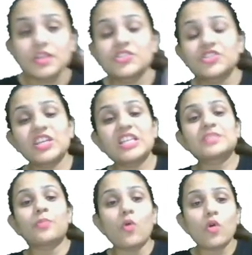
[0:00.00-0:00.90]
She
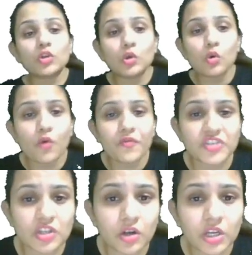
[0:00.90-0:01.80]
spoke to
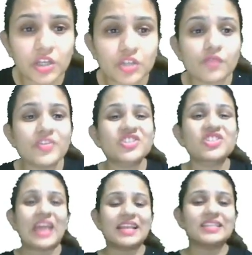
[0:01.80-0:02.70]
official on duty. So which
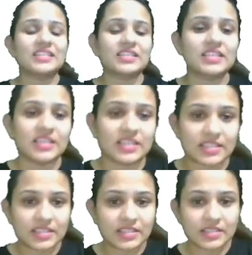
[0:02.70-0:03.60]
tense is this?